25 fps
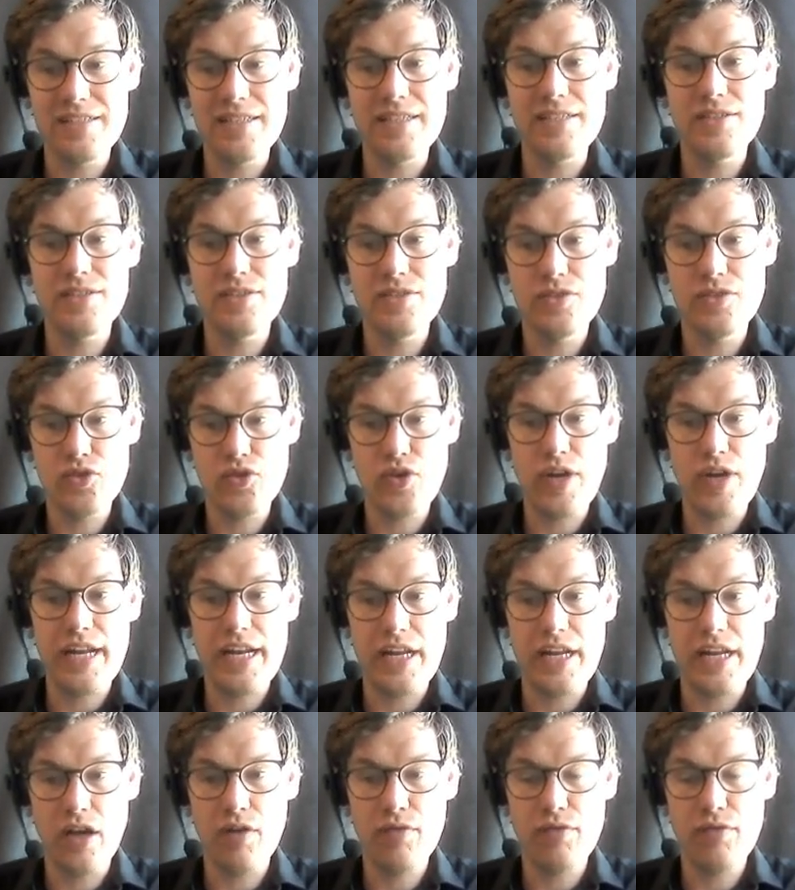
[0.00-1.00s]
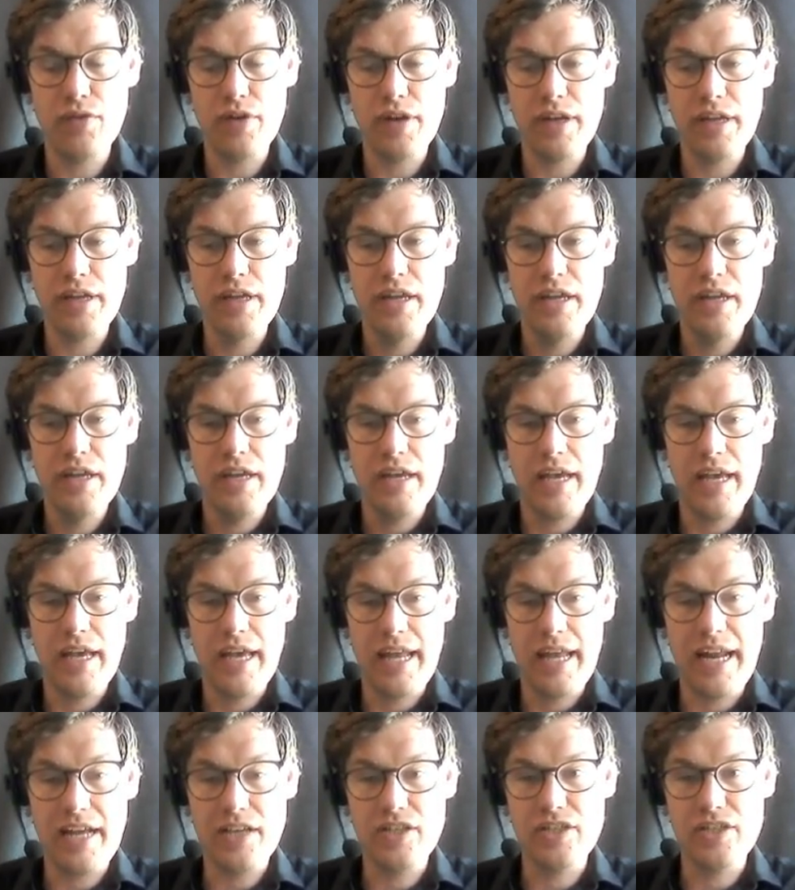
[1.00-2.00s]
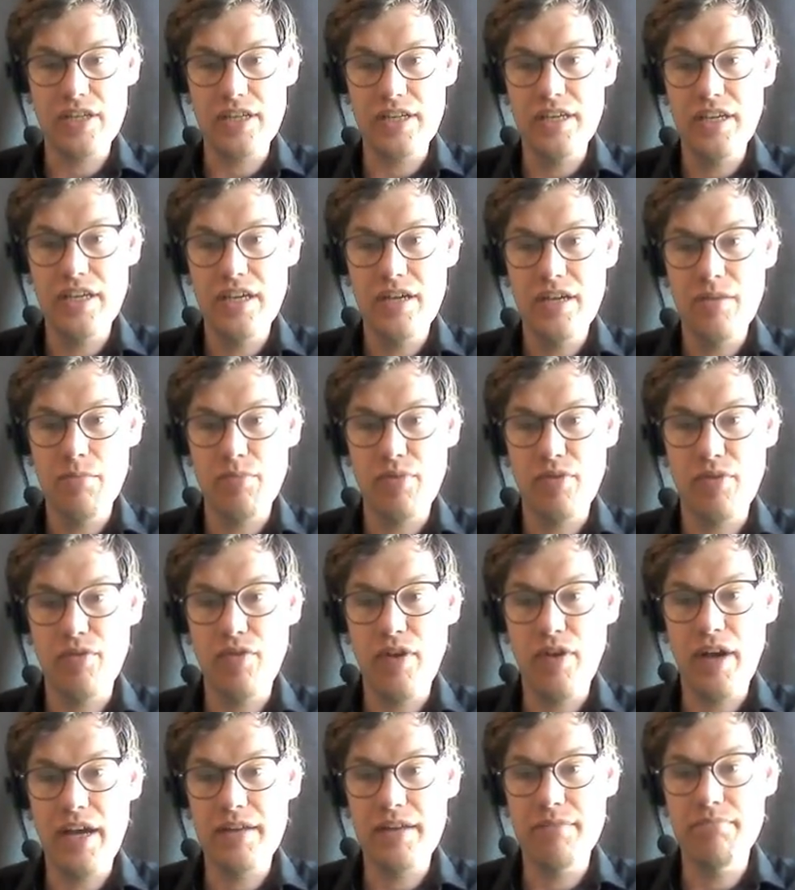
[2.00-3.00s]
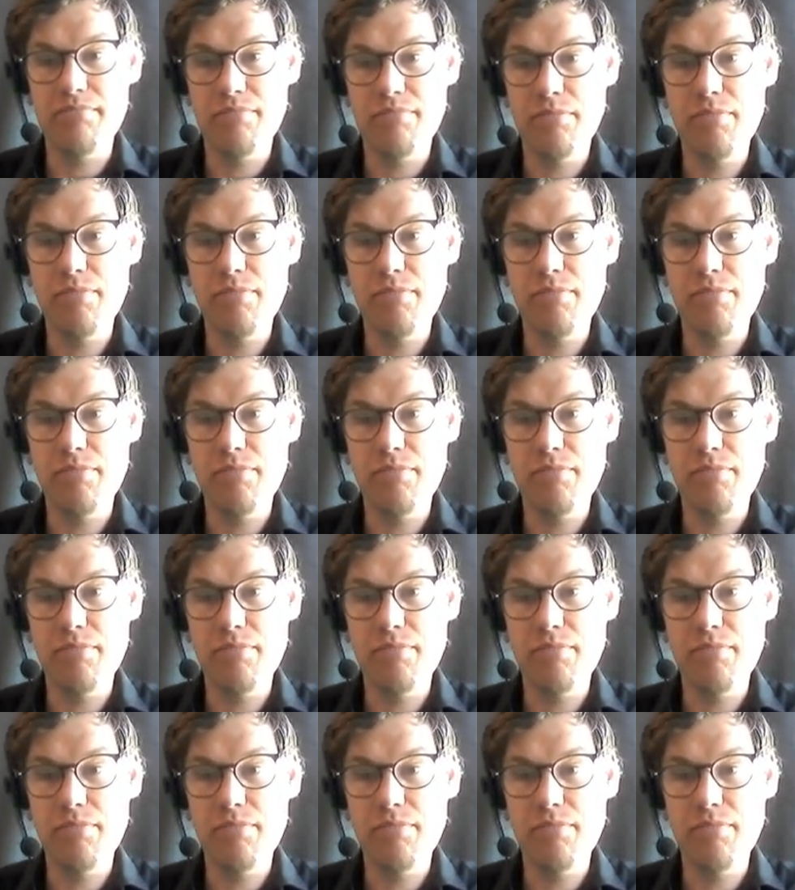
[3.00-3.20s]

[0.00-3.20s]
this training offering and actually provide